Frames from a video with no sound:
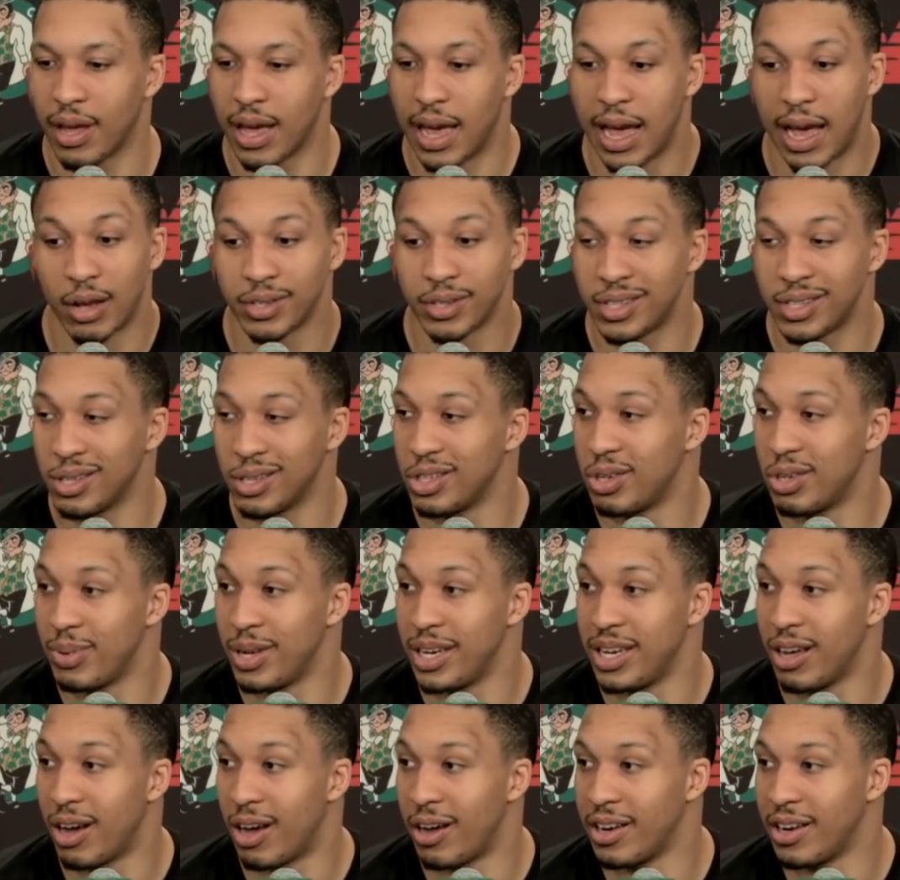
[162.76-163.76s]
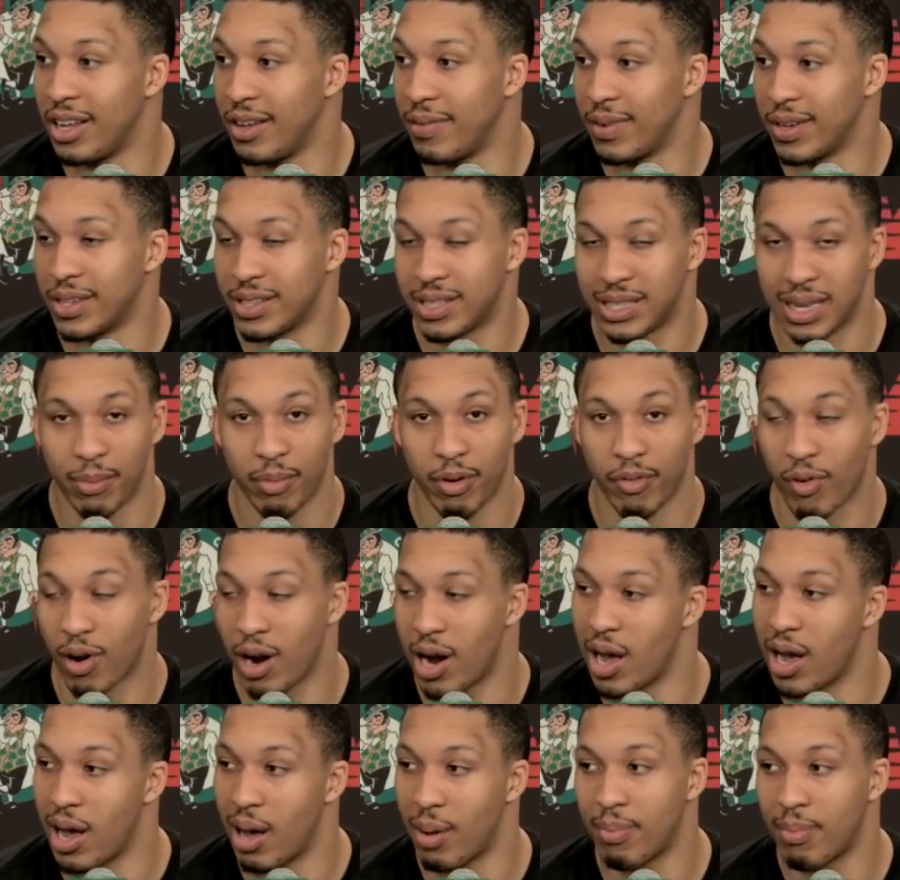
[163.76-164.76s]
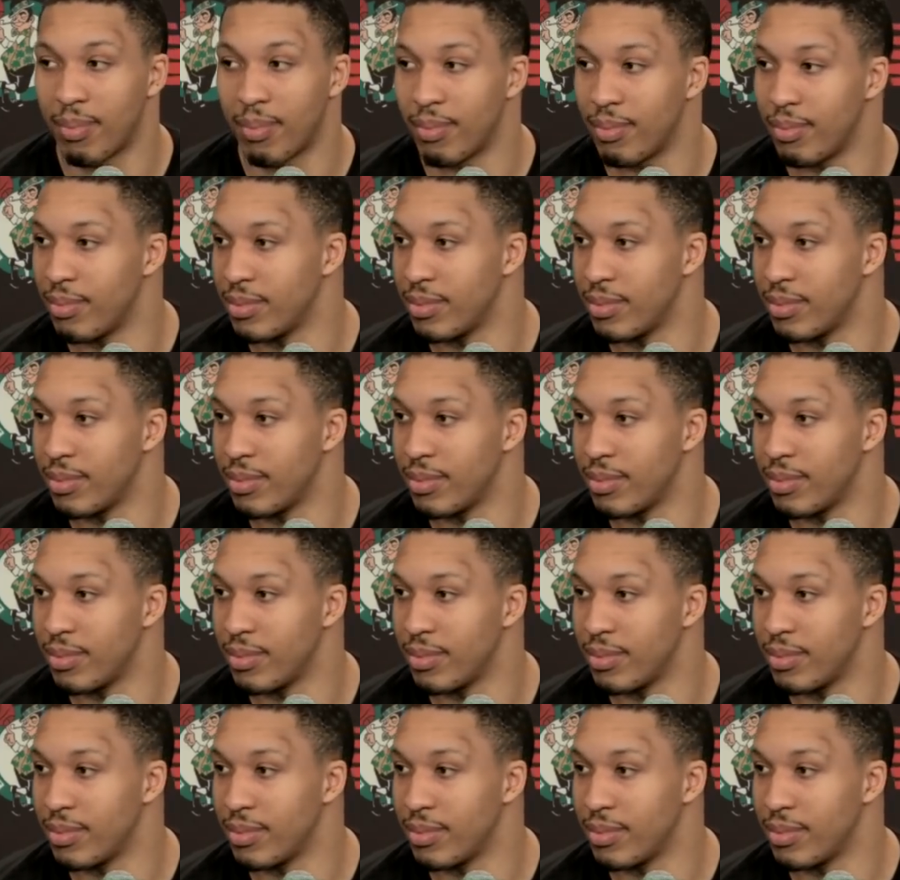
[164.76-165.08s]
Al still should be all defense. Same with Rob.